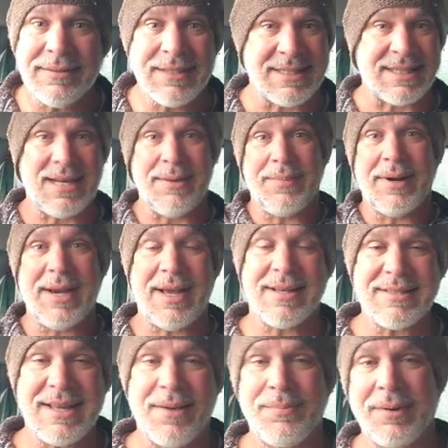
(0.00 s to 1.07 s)
Does anybody
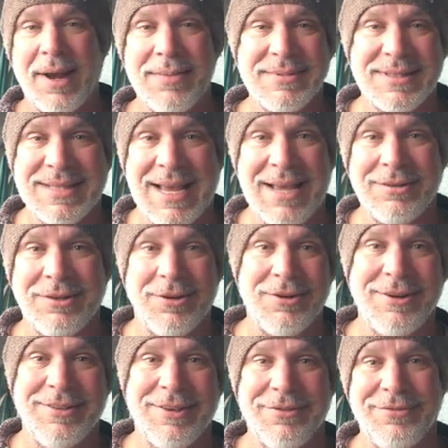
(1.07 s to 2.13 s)
else have problems
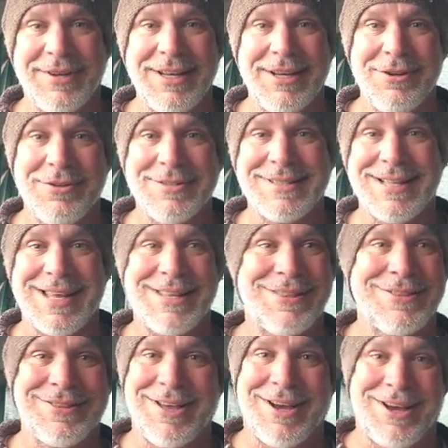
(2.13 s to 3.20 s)
downloading their videos that
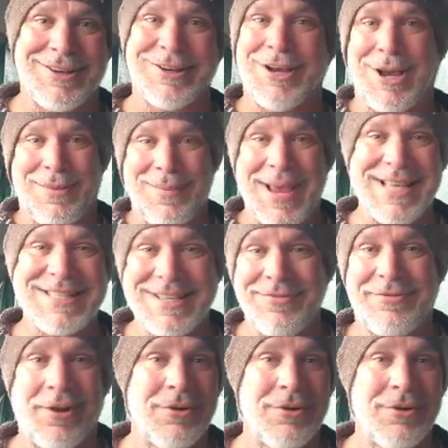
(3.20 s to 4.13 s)
on amazing